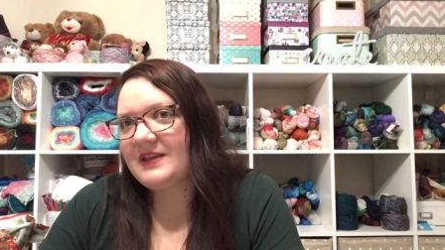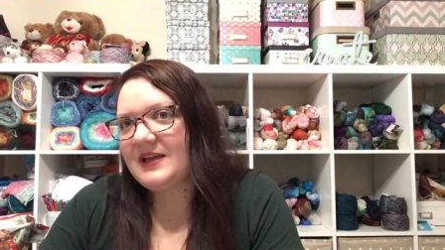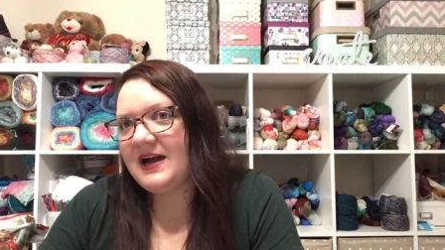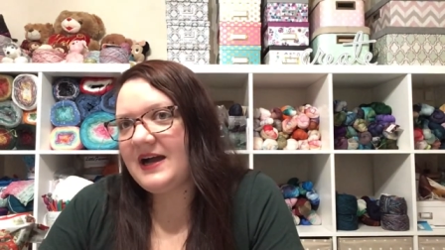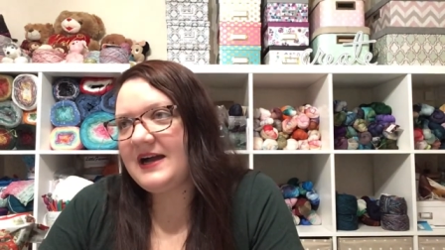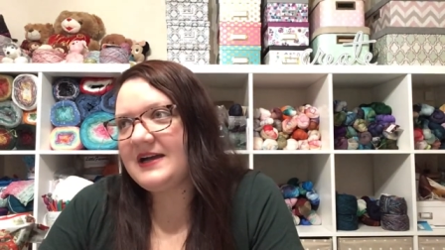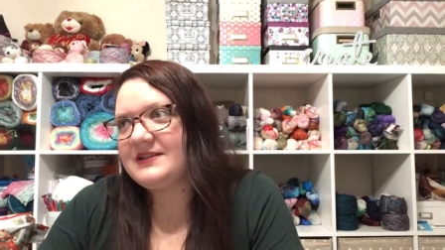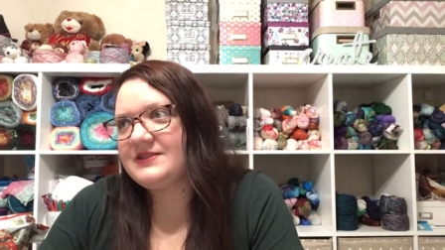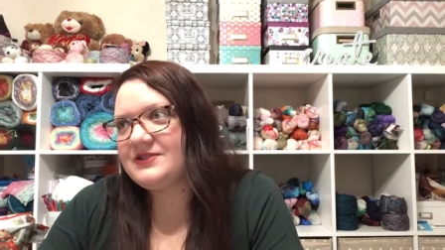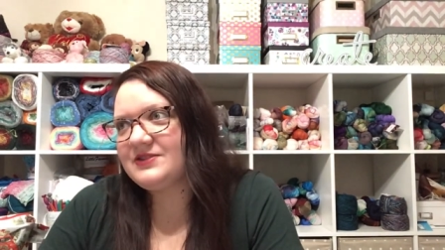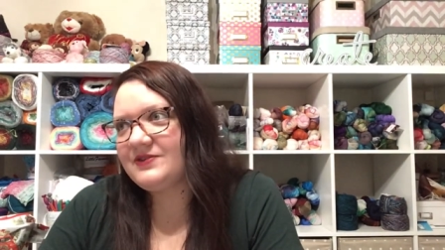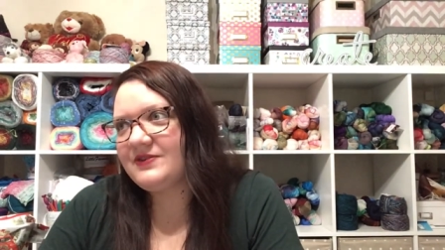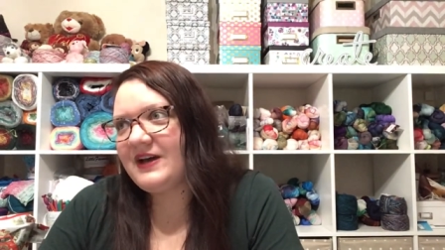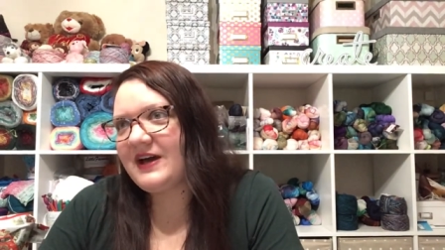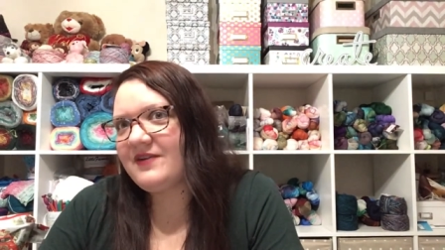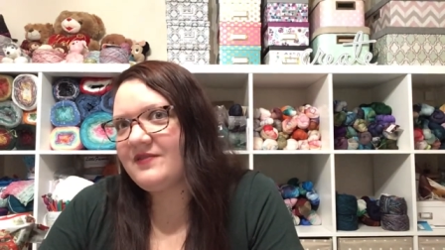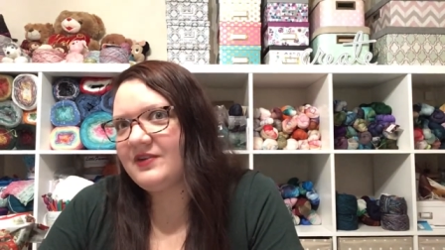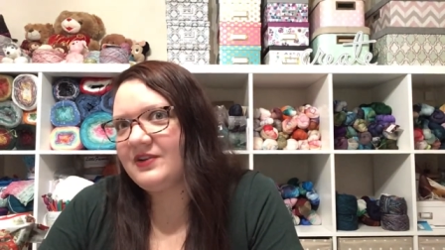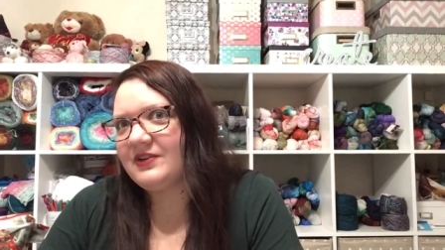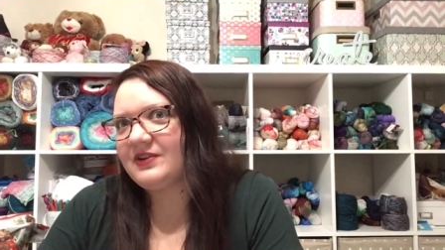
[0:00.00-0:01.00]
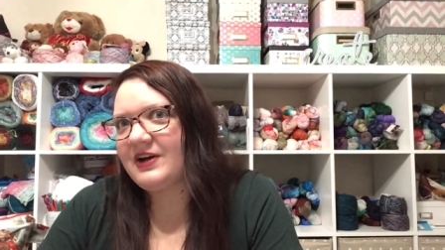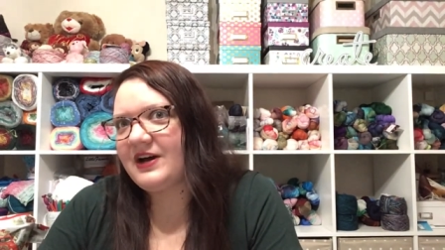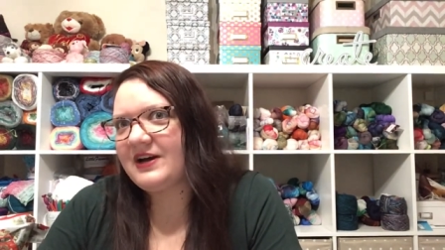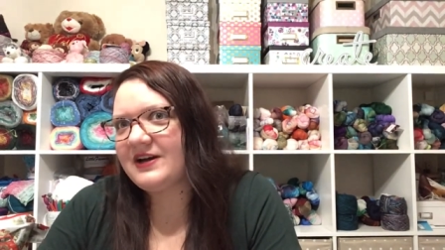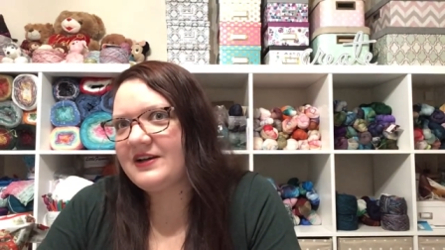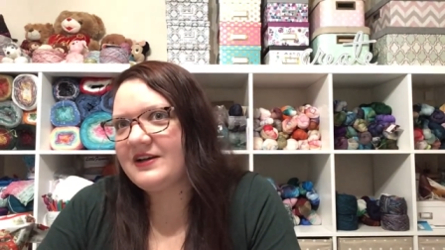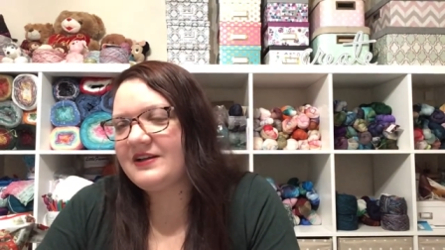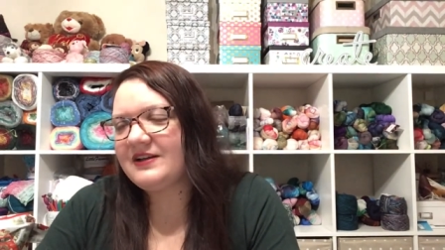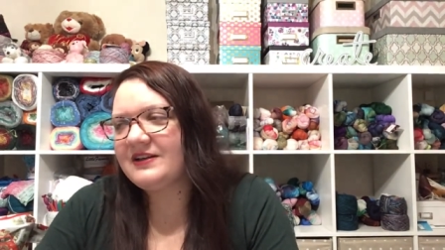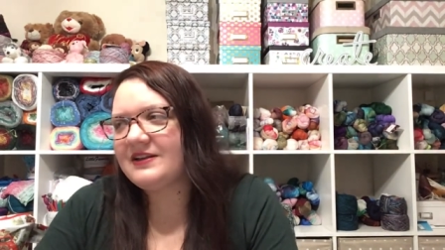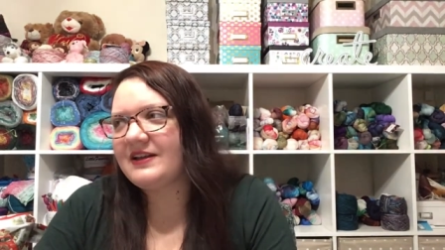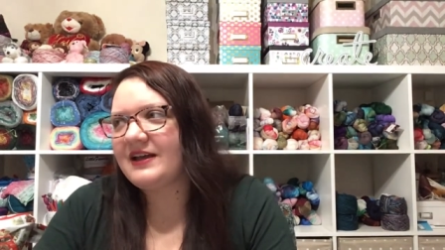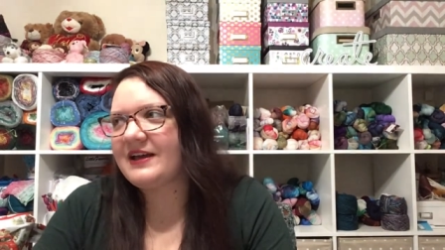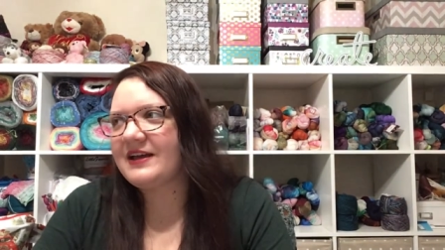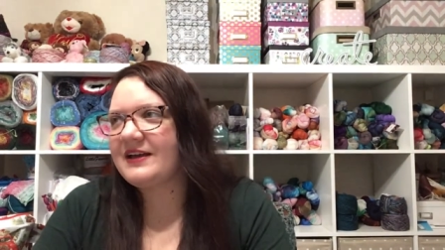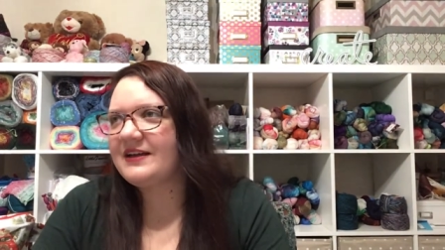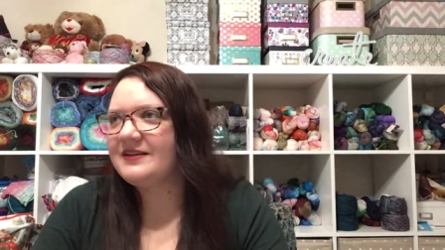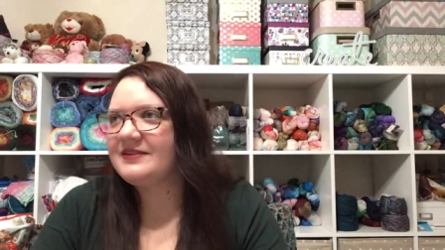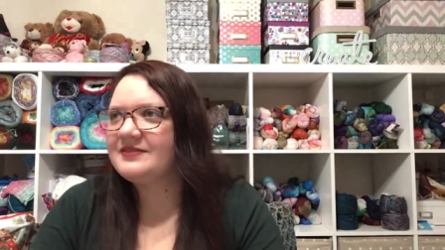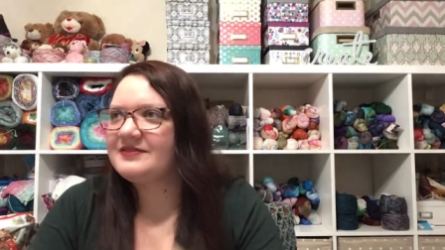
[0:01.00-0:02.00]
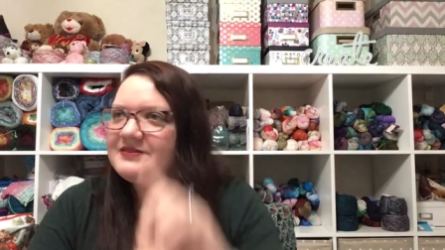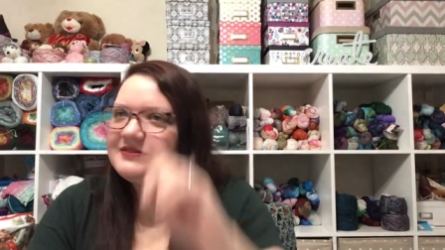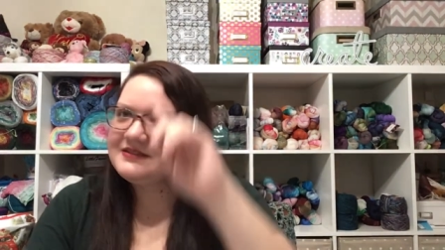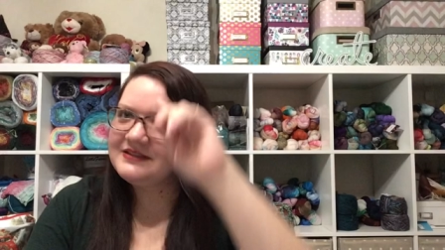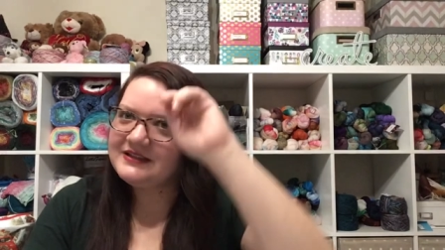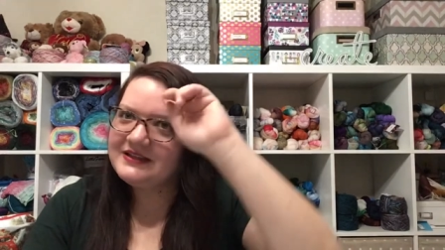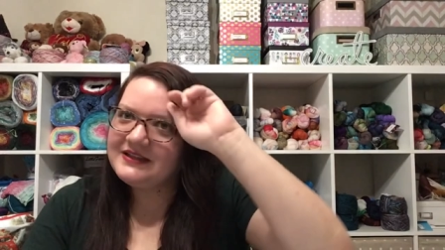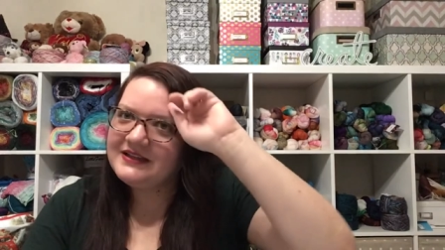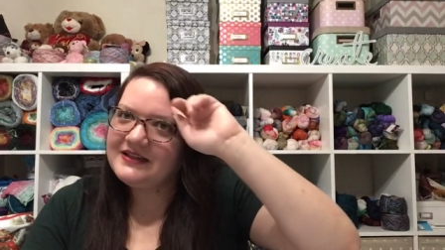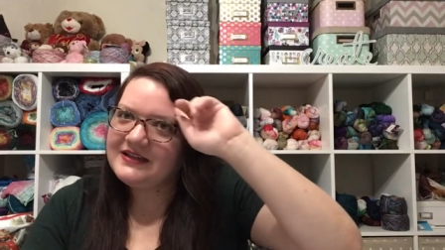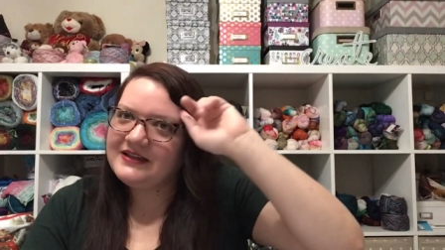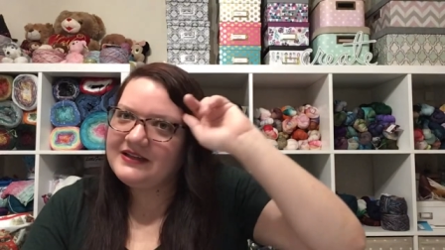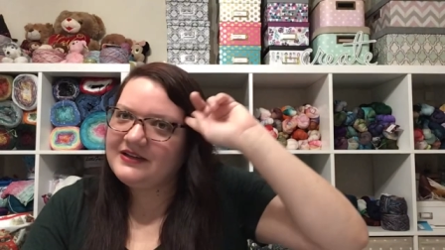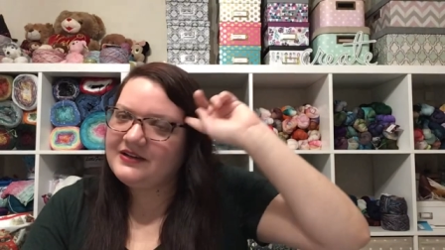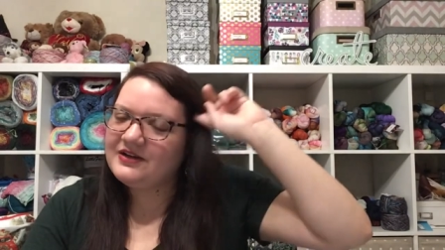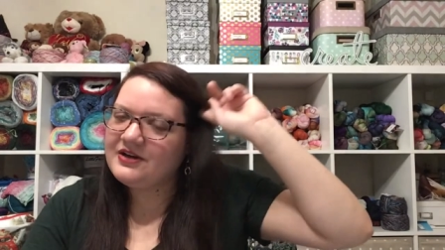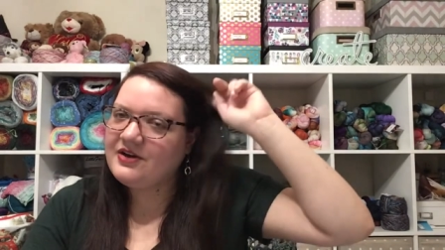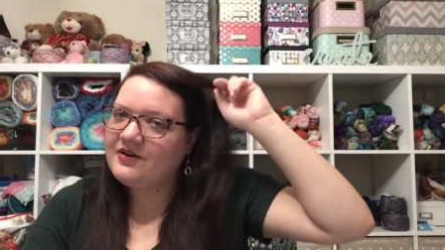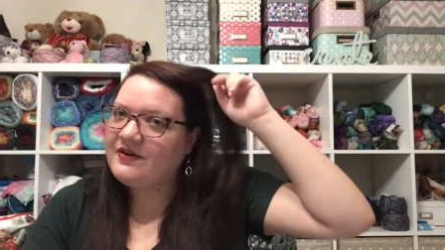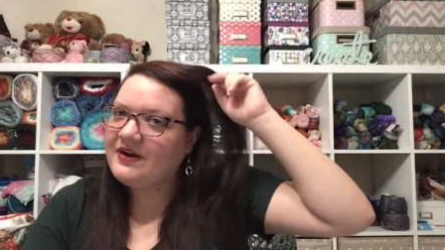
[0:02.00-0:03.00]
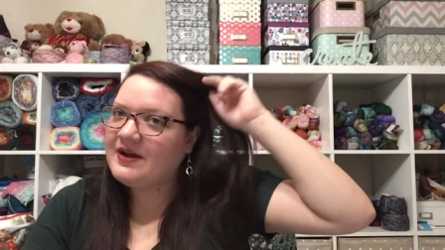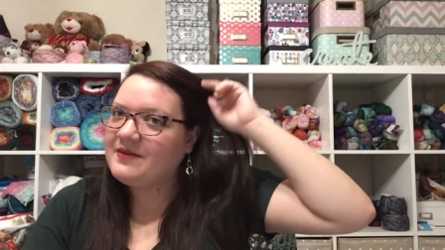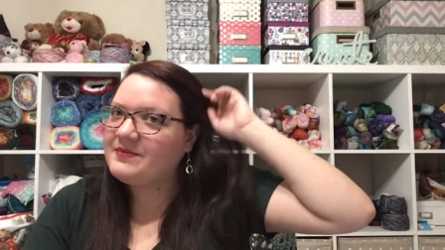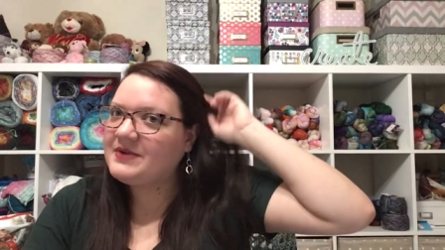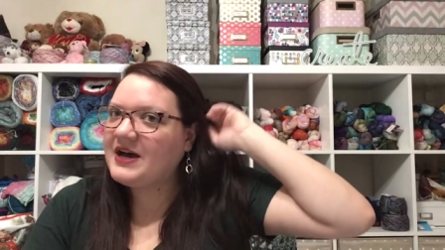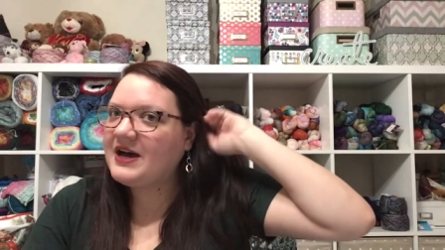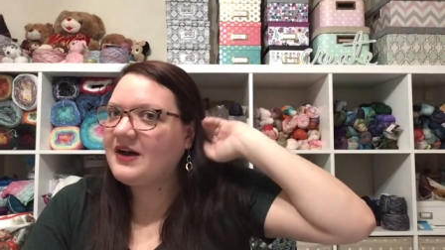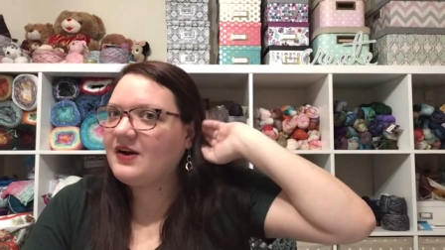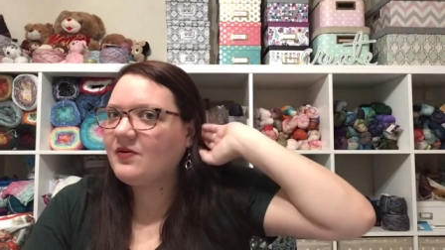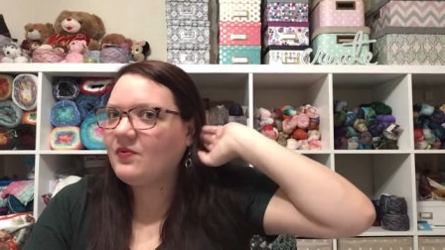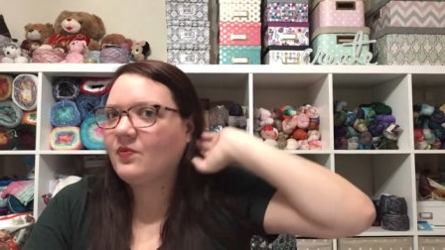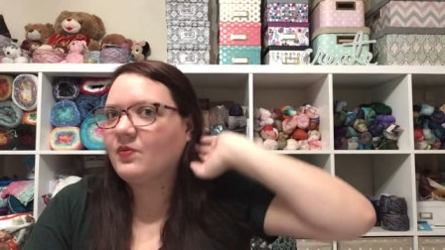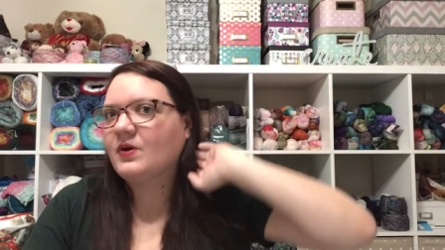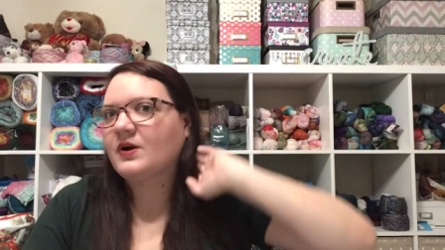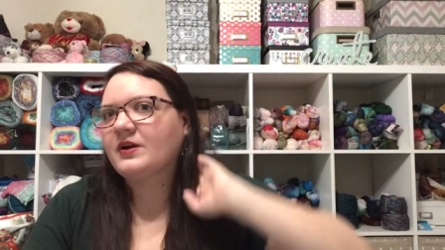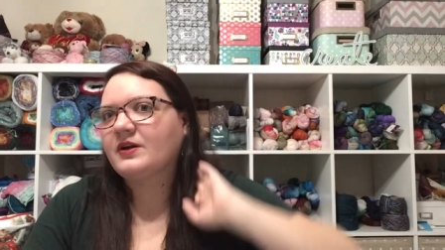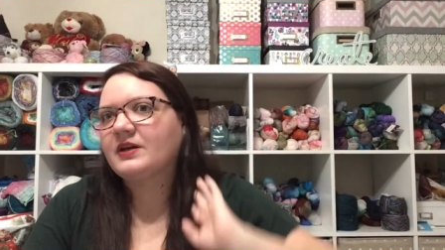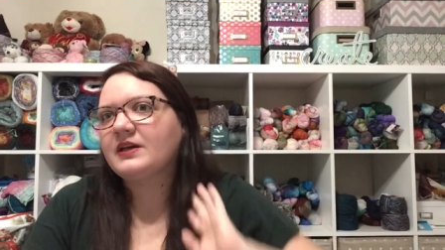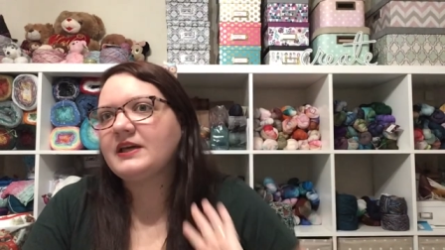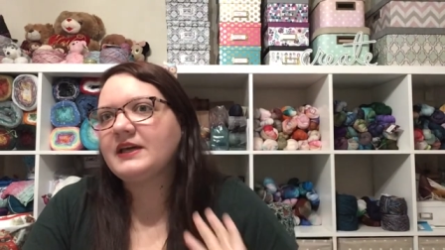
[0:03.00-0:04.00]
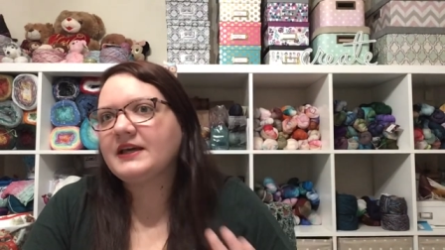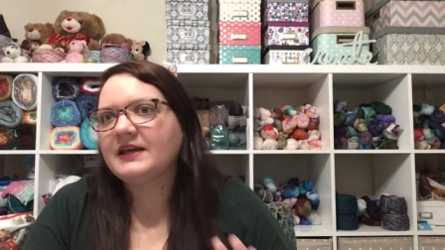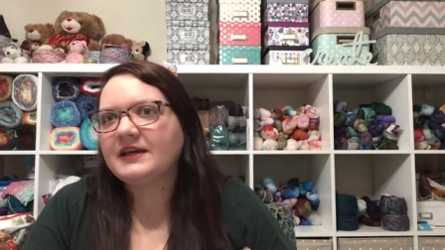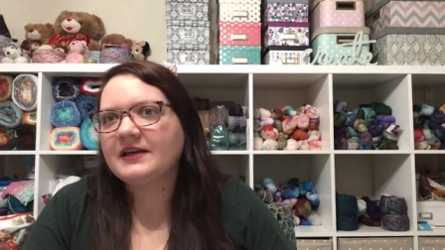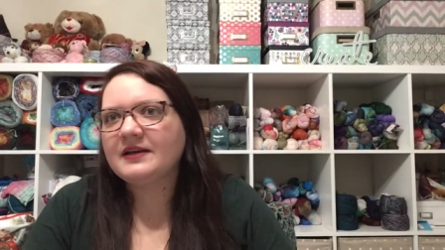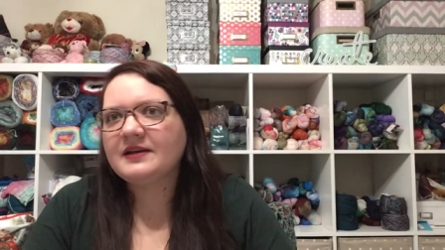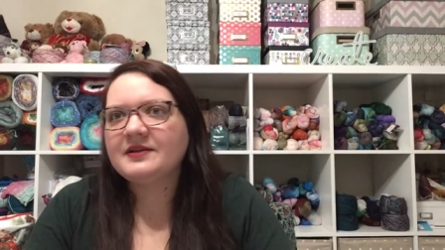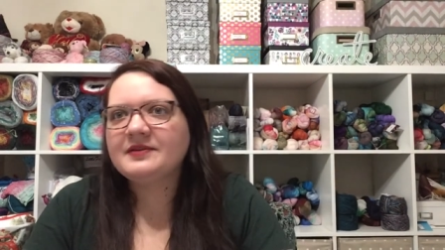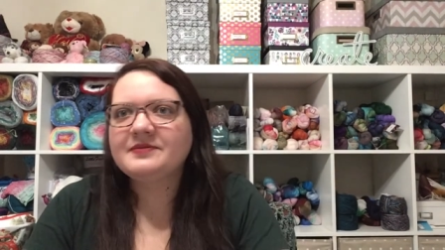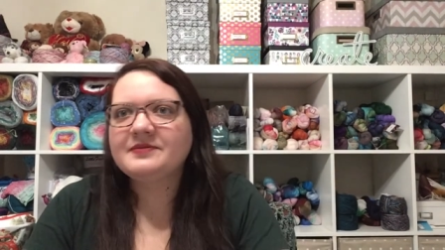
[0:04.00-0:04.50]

I do have a lot, like, you know, I'm not working